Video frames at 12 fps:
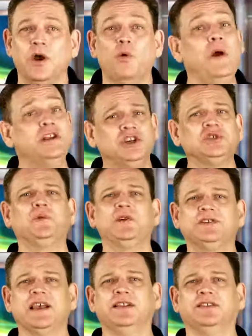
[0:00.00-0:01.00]
which is
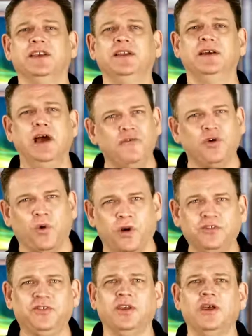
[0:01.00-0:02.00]
presented, of
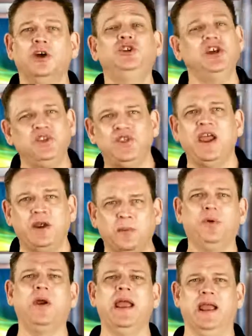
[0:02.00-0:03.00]
course, to their
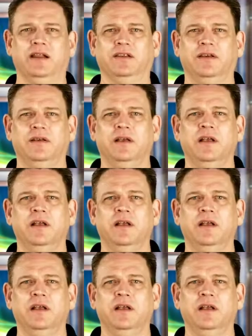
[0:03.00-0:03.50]
brand.